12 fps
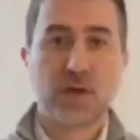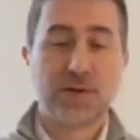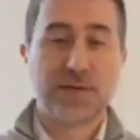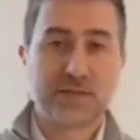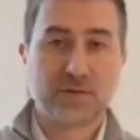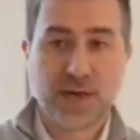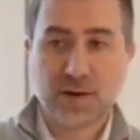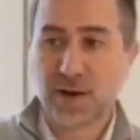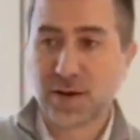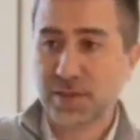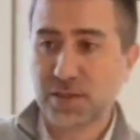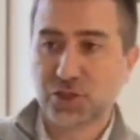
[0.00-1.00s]
All right, so now
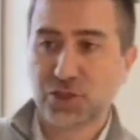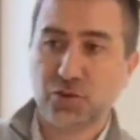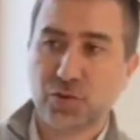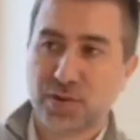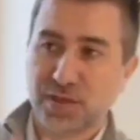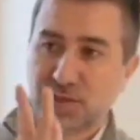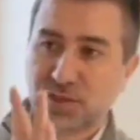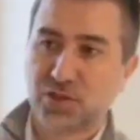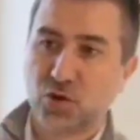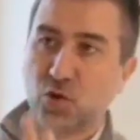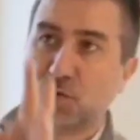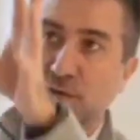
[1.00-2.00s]
I'm gonna shoot this
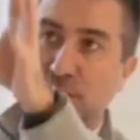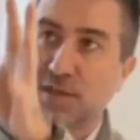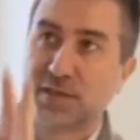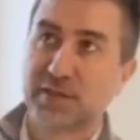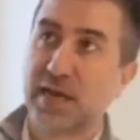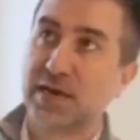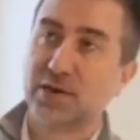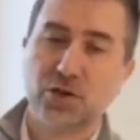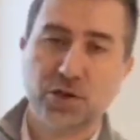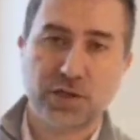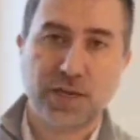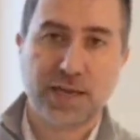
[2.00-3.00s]
stove and this kind of
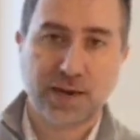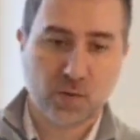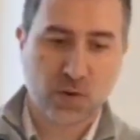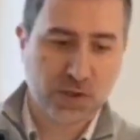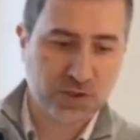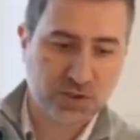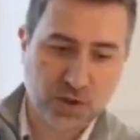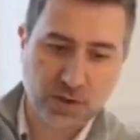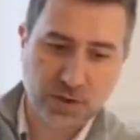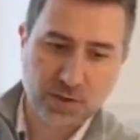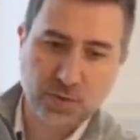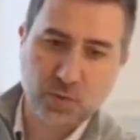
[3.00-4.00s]
hood, and I wanna
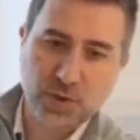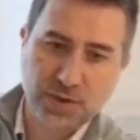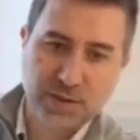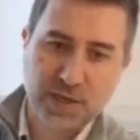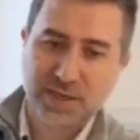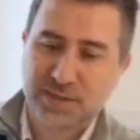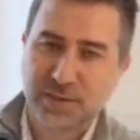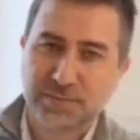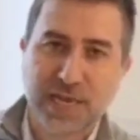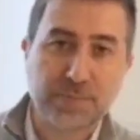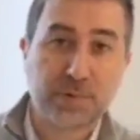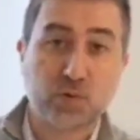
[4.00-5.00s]
start with some
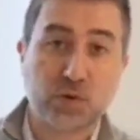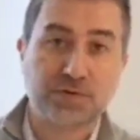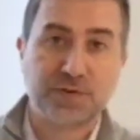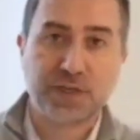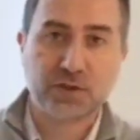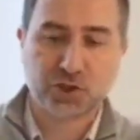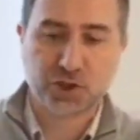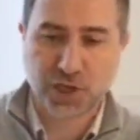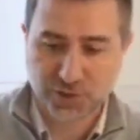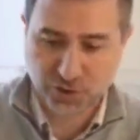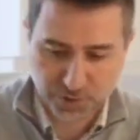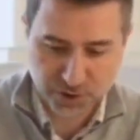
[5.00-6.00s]
type of reveal
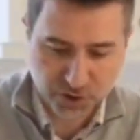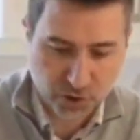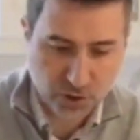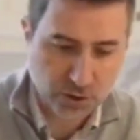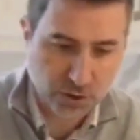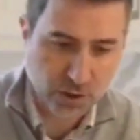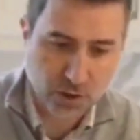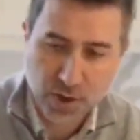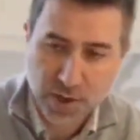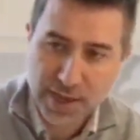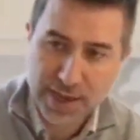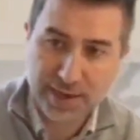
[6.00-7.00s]
shot. So I'm gonna start
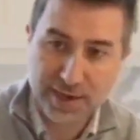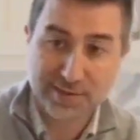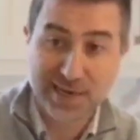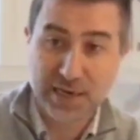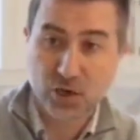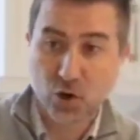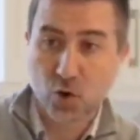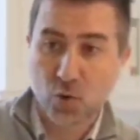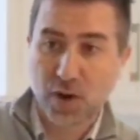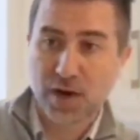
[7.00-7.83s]
low, and as I go